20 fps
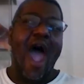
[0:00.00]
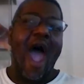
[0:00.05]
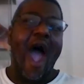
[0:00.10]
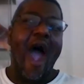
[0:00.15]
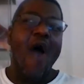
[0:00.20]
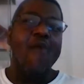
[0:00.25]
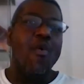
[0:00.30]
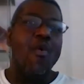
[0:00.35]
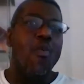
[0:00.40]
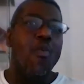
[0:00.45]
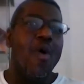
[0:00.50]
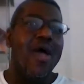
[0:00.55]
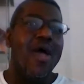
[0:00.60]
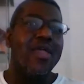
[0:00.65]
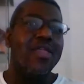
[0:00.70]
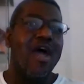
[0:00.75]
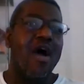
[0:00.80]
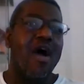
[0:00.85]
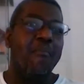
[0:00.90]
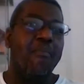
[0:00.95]
I would
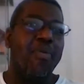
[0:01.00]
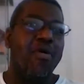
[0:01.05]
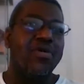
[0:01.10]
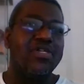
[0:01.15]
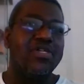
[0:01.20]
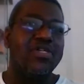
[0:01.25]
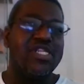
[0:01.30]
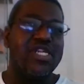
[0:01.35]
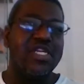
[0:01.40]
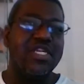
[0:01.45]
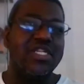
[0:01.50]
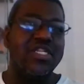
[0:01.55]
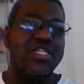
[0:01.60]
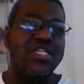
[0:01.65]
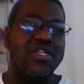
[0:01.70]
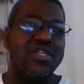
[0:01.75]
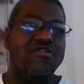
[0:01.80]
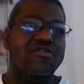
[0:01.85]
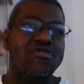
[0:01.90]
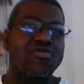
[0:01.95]
want a
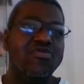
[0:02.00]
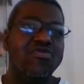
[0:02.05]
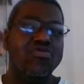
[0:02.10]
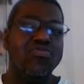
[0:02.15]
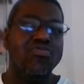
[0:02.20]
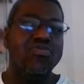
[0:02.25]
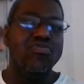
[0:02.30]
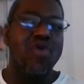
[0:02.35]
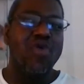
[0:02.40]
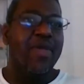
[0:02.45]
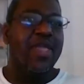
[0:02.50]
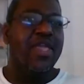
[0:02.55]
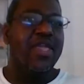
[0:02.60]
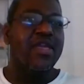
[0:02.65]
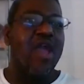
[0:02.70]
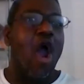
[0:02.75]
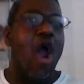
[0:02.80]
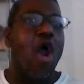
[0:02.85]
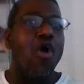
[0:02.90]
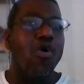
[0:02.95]
person to
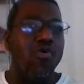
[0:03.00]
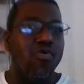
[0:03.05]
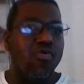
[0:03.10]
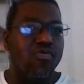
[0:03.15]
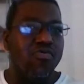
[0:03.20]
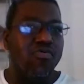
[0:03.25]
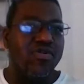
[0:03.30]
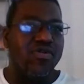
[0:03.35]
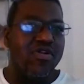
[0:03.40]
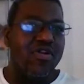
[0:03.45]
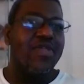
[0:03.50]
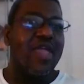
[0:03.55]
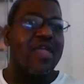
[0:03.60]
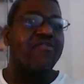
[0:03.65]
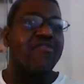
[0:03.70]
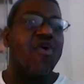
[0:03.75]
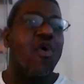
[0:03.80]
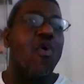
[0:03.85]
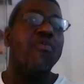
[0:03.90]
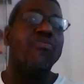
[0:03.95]
be heard
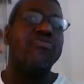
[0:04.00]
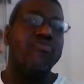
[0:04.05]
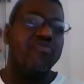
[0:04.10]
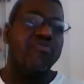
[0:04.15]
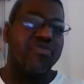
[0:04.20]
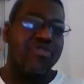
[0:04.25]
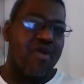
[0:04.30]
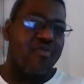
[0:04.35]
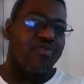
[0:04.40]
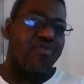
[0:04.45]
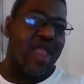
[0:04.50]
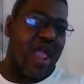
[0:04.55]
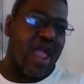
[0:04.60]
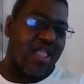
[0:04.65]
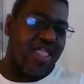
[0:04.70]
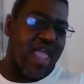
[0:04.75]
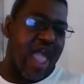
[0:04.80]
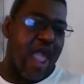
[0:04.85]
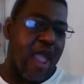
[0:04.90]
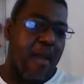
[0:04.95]
that's going through stuff
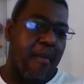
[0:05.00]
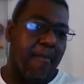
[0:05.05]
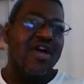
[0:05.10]
like that.